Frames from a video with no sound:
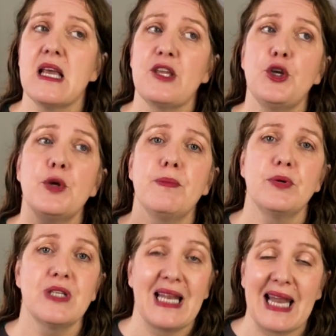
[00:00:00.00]
You can
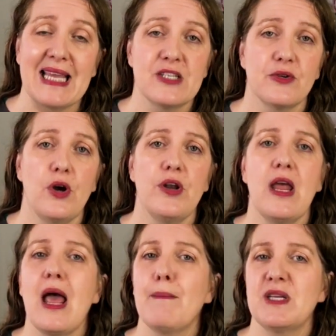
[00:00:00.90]
build it later on,
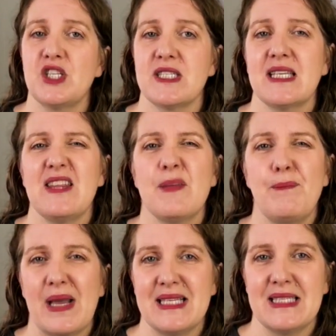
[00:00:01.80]
but just get the
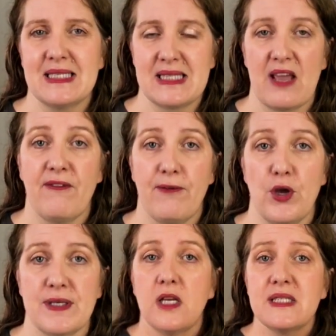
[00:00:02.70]
basics there
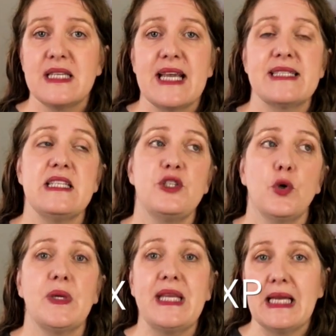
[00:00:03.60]
first. So next is
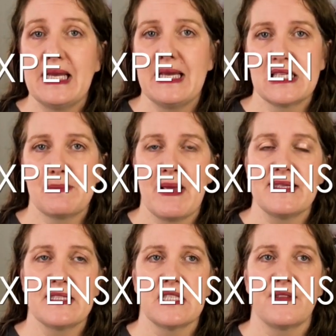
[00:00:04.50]
your yearly
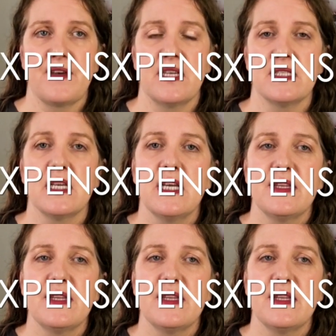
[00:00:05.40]
expenses fund.